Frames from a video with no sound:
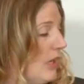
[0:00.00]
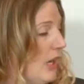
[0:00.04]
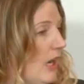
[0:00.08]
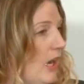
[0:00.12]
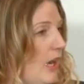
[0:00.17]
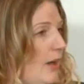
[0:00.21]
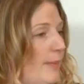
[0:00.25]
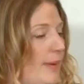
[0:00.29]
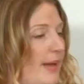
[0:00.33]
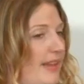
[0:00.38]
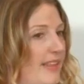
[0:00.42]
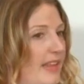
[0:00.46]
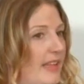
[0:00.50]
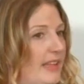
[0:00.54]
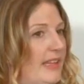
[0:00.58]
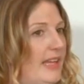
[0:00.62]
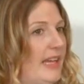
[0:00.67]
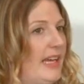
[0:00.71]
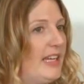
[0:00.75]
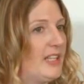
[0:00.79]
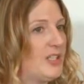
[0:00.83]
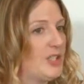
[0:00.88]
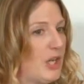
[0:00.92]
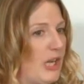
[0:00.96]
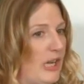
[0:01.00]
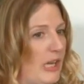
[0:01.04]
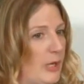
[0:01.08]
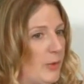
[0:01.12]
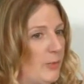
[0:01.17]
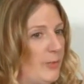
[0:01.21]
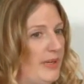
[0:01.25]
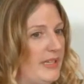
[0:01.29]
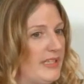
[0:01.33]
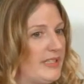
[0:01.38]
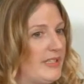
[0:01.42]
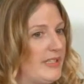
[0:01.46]
Um, I think the educator
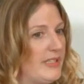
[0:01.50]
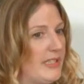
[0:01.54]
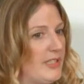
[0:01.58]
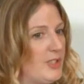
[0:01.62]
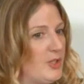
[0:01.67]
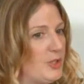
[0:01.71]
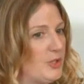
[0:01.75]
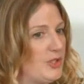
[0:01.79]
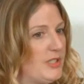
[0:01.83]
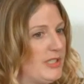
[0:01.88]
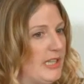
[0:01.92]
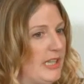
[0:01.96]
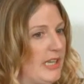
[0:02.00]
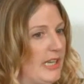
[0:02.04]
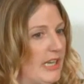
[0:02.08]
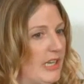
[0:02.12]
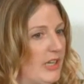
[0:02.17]
piece is interesting.